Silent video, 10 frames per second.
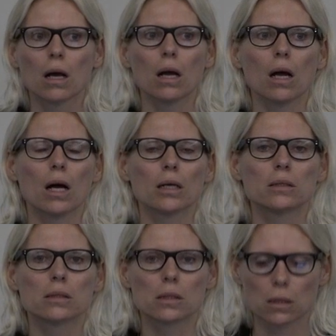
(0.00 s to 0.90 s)

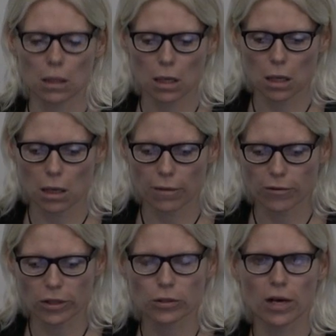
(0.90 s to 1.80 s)
And of
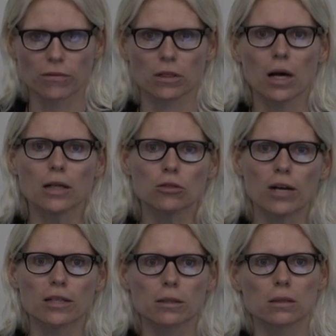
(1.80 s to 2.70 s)
course, you have the
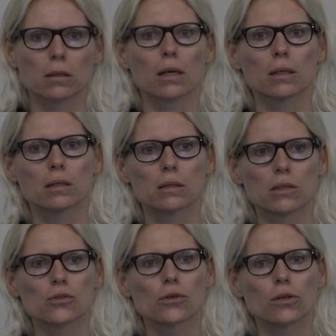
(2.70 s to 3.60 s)
contrast
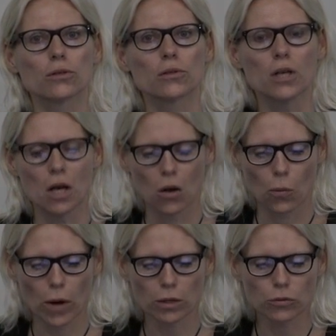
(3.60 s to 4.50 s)
condition
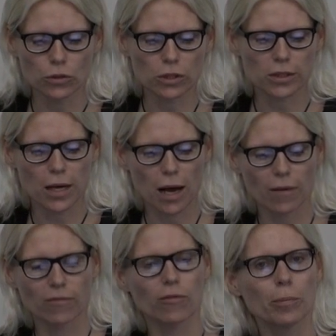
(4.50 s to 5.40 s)
where you would just
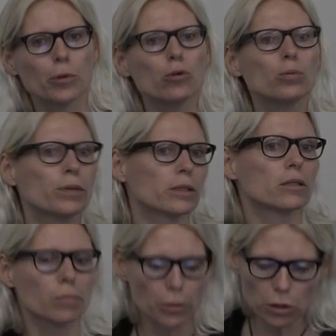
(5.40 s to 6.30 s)
have blue printed
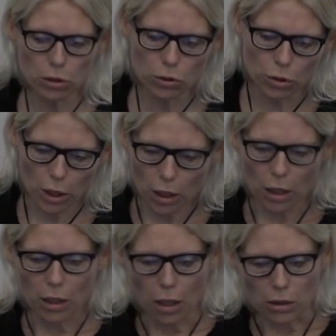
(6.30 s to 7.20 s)
in blue,
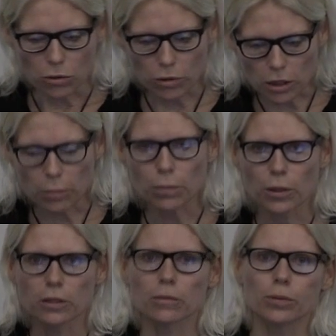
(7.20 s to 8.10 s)
green
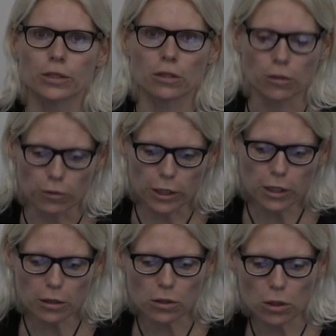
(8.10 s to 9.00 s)
printed in
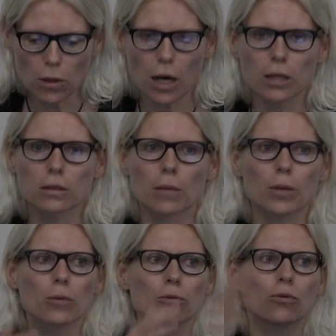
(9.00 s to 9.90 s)
green, and so on. And
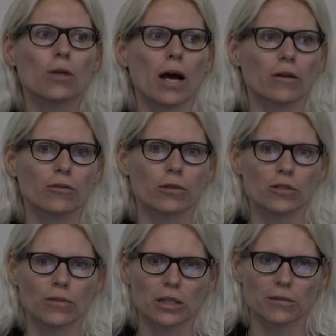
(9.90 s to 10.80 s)
people do that, of
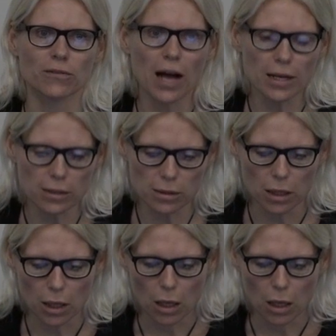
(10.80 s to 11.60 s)
course, very fast.